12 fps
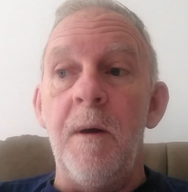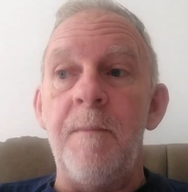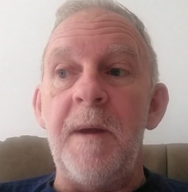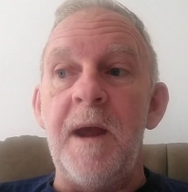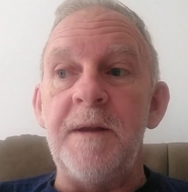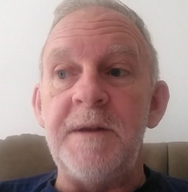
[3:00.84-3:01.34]

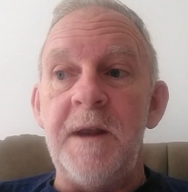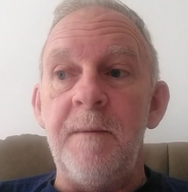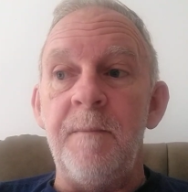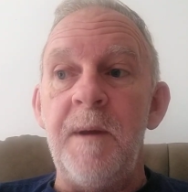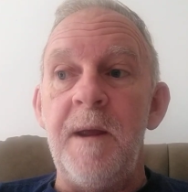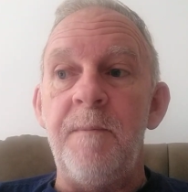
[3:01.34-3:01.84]
up
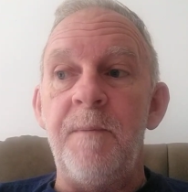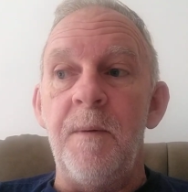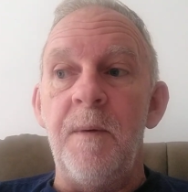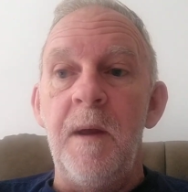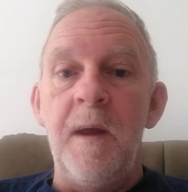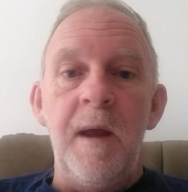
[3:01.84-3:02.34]
asking
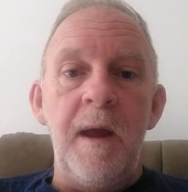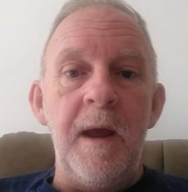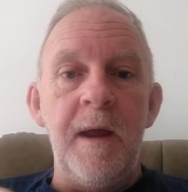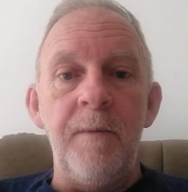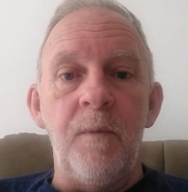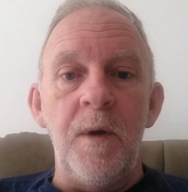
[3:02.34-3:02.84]
people,
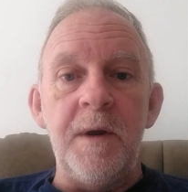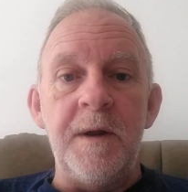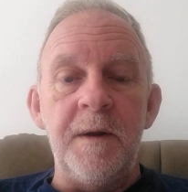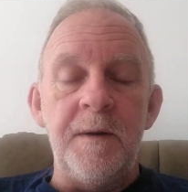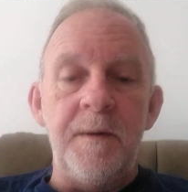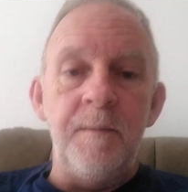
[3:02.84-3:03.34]
hey, what
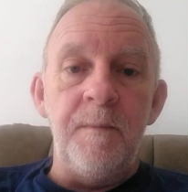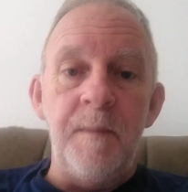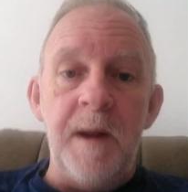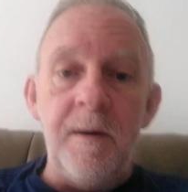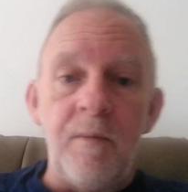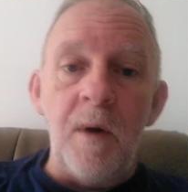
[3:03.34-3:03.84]
could
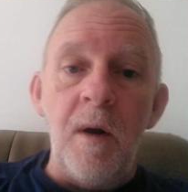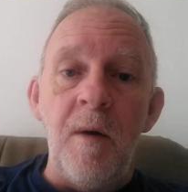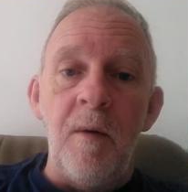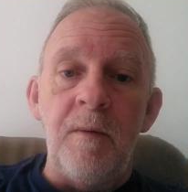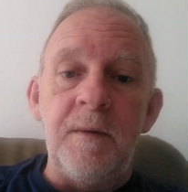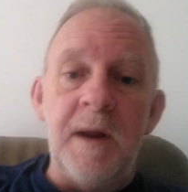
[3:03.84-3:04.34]
be
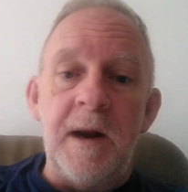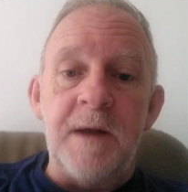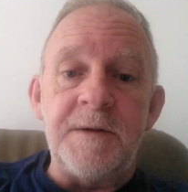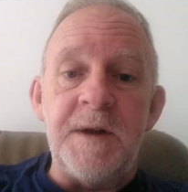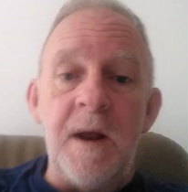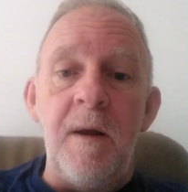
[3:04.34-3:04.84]
wrong that
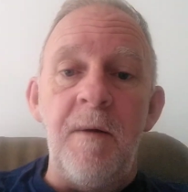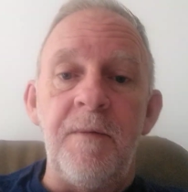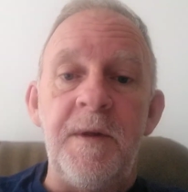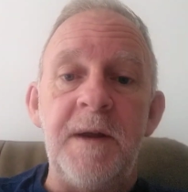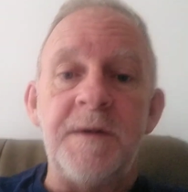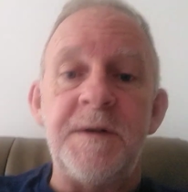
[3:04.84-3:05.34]
I saw
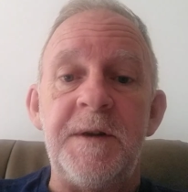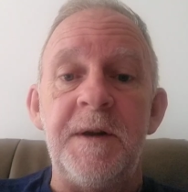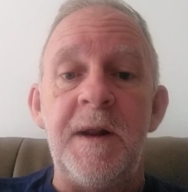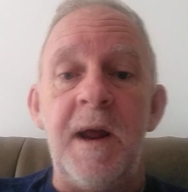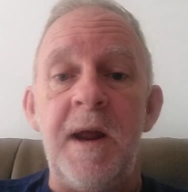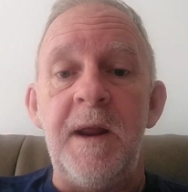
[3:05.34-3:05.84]
this
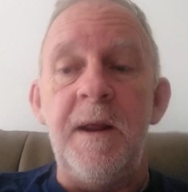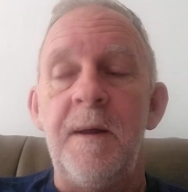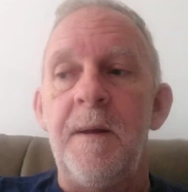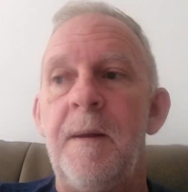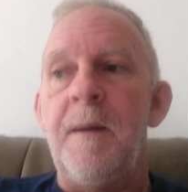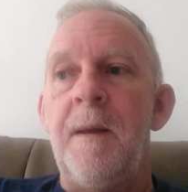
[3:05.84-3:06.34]
today?
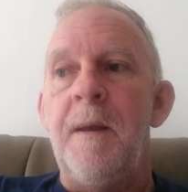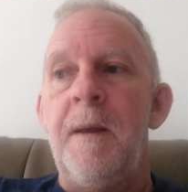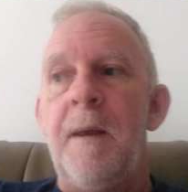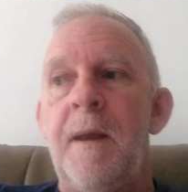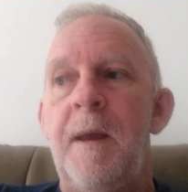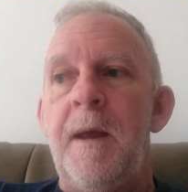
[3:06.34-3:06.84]

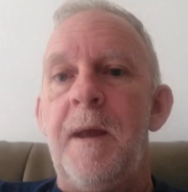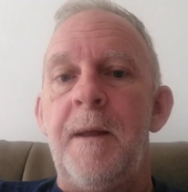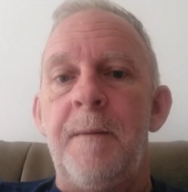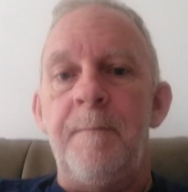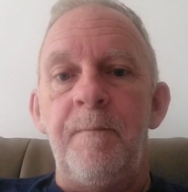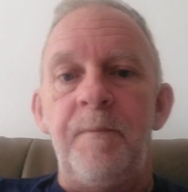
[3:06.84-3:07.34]

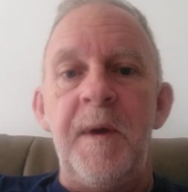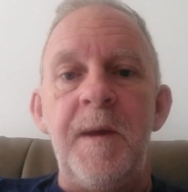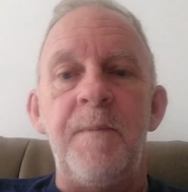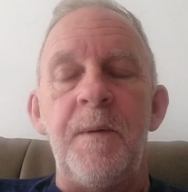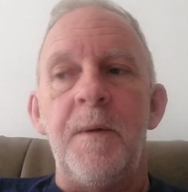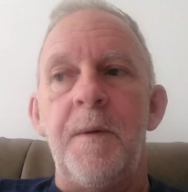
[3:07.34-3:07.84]
And
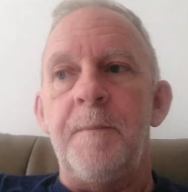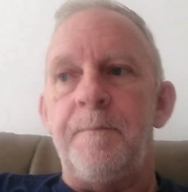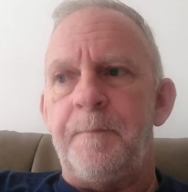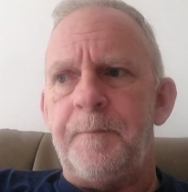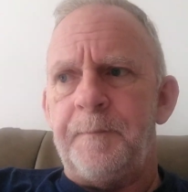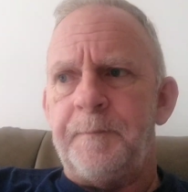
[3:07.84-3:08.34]
people are
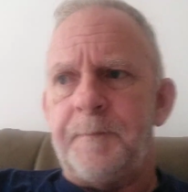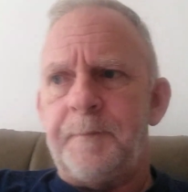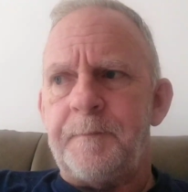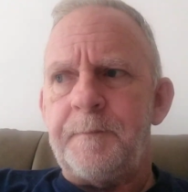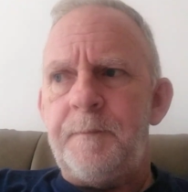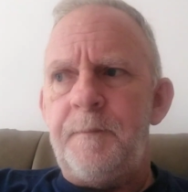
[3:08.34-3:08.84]

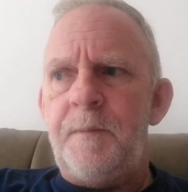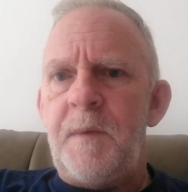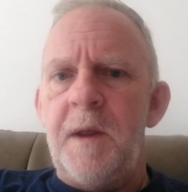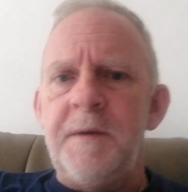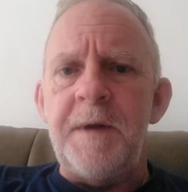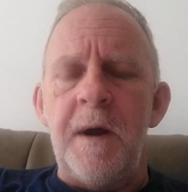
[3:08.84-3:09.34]

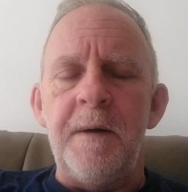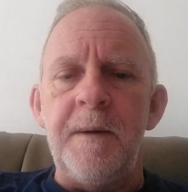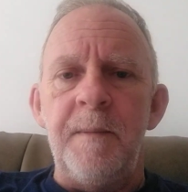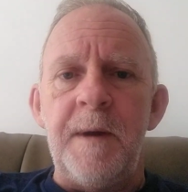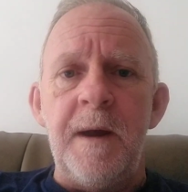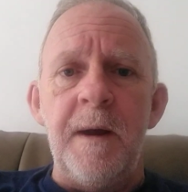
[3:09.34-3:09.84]

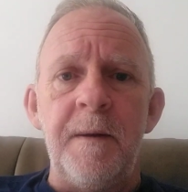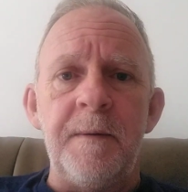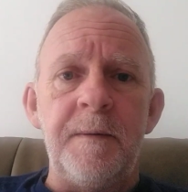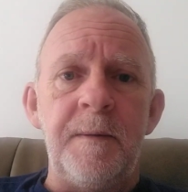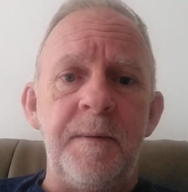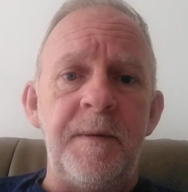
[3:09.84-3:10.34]
talking
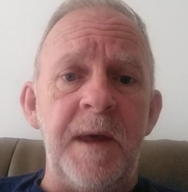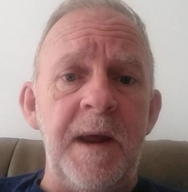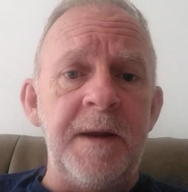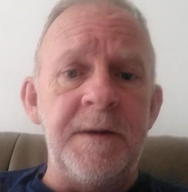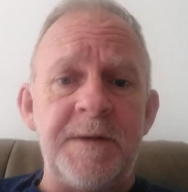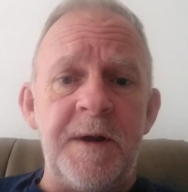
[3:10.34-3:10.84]
about
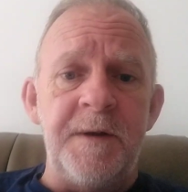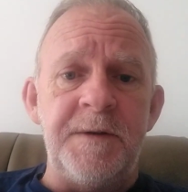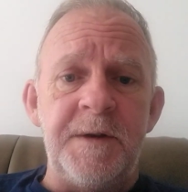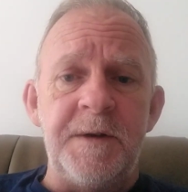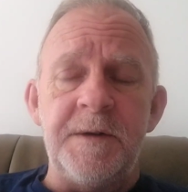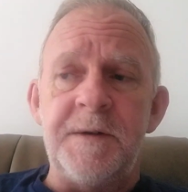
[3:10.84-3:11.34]
things
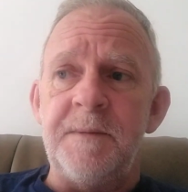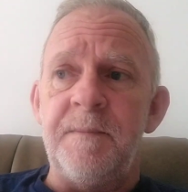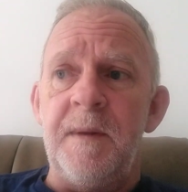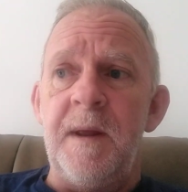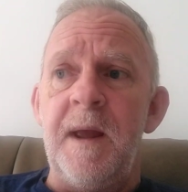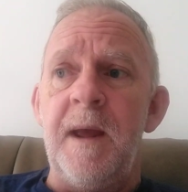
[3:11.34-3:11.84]
such as
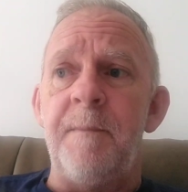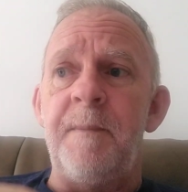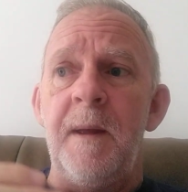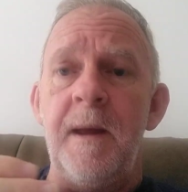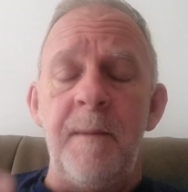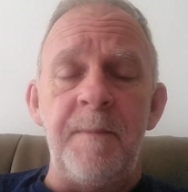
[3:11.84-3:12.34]

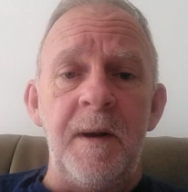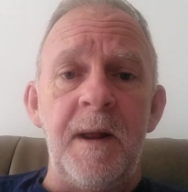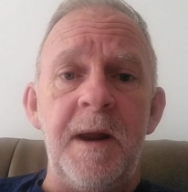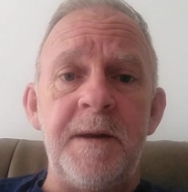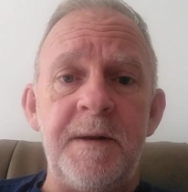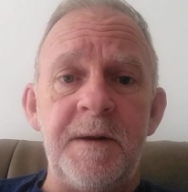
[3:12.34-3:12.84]

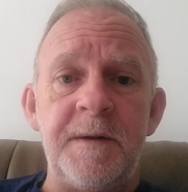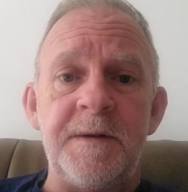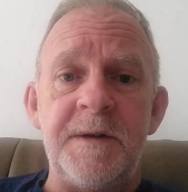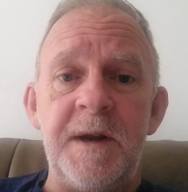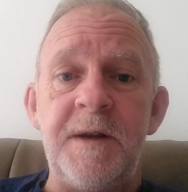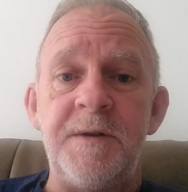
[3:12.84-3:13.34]
epileptic
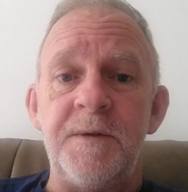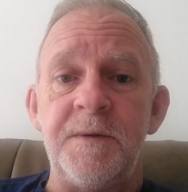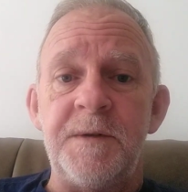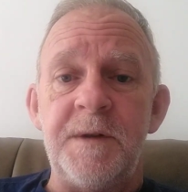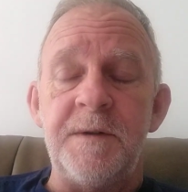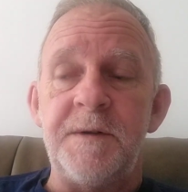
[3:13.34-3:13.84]

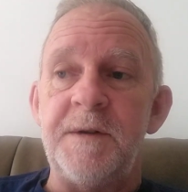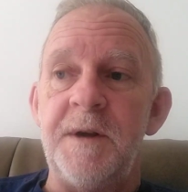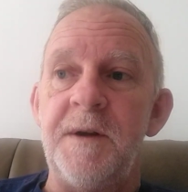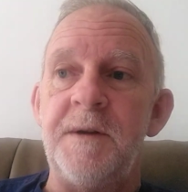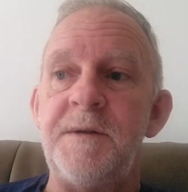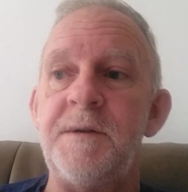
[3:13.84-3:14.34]
seizures and
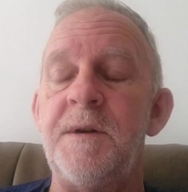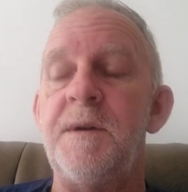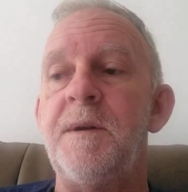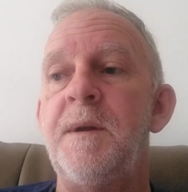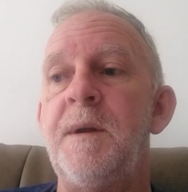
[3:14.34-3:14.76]
such.